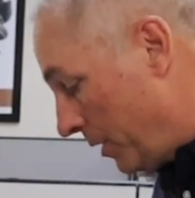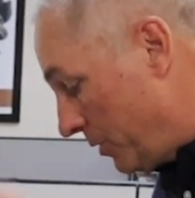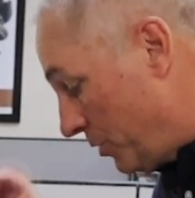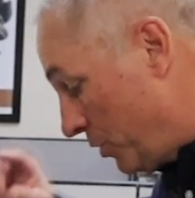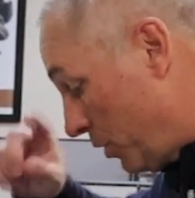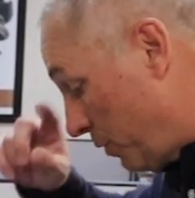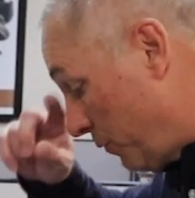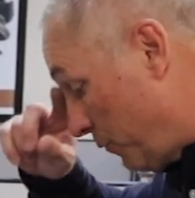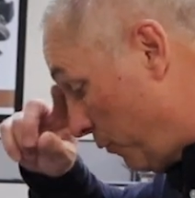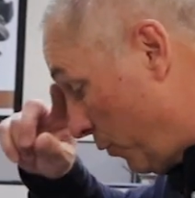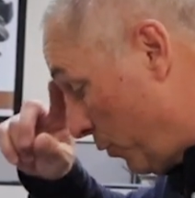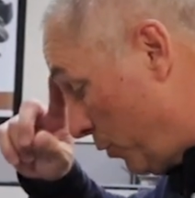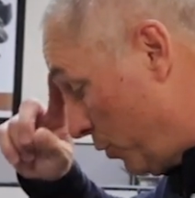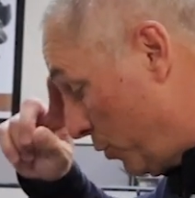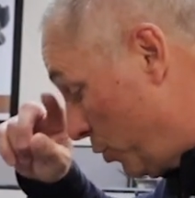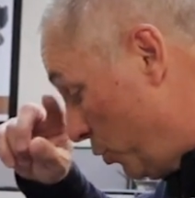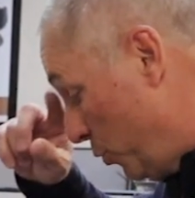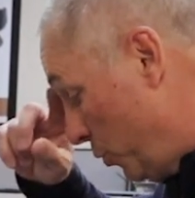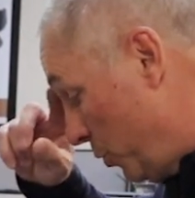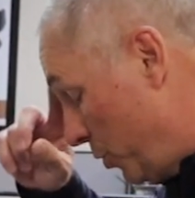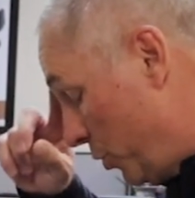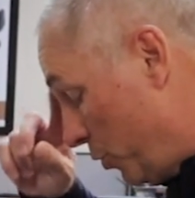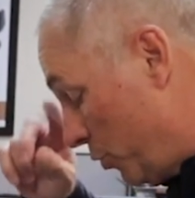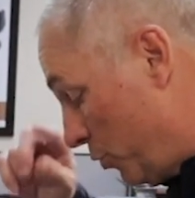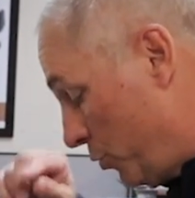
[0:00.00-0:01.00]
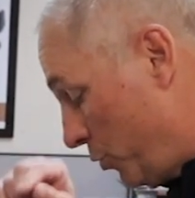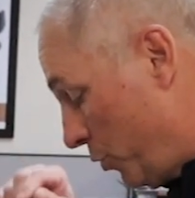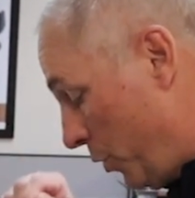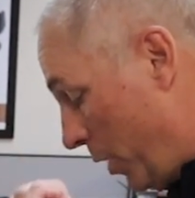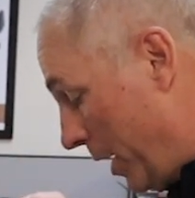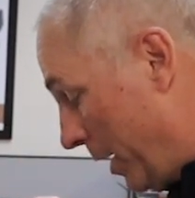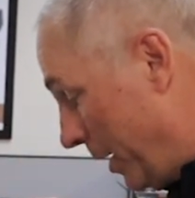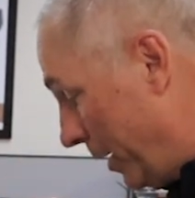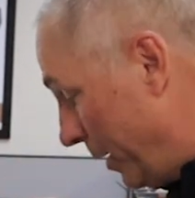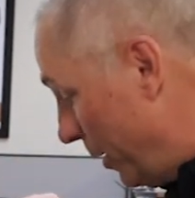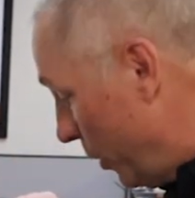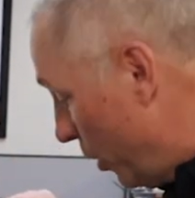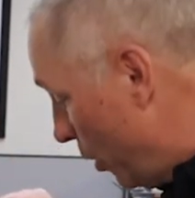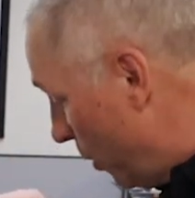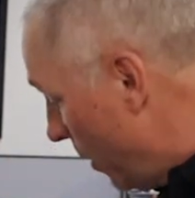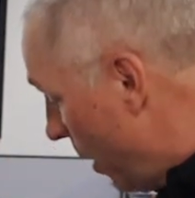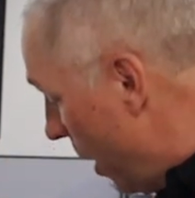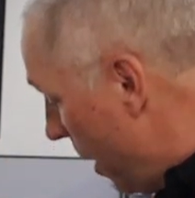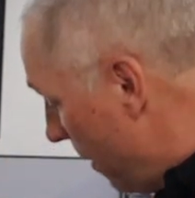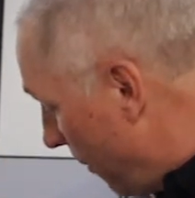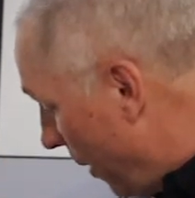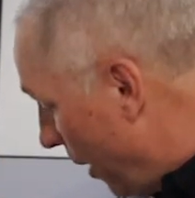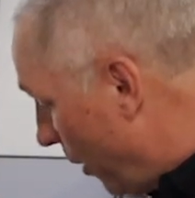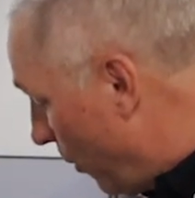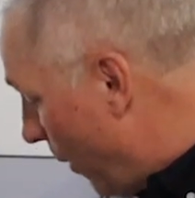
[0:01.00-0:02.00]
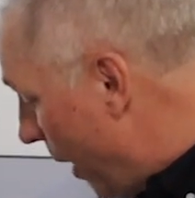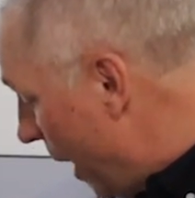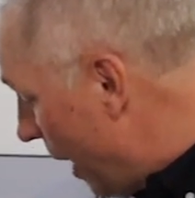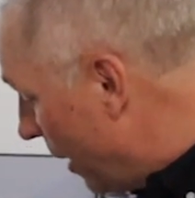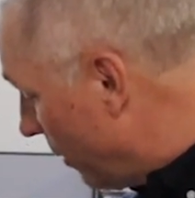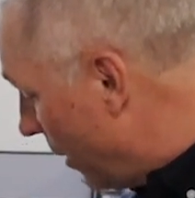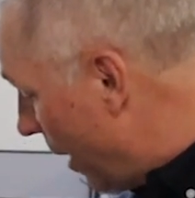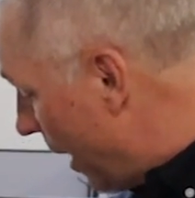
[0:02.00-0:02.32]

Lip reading: just for doing your training here. By the way, I